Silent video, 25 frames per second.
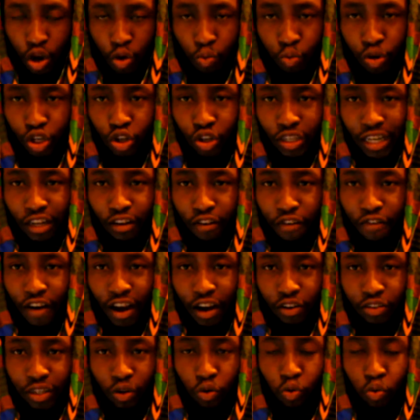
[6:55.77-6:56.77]
We know that
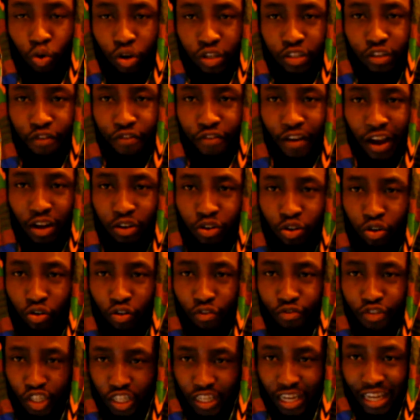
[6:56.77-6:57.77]
who was the founder
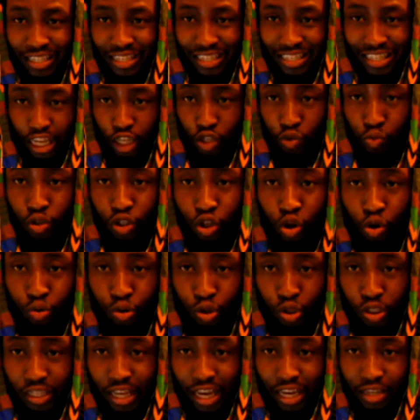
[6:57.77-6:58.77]
of genetics as we know
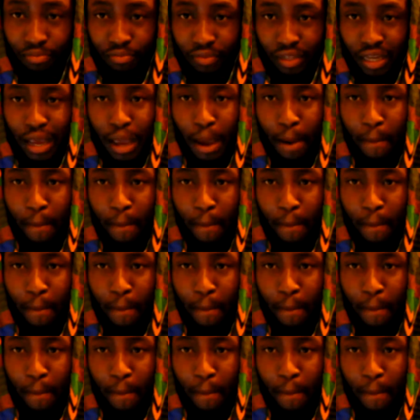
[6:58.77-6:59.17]
today?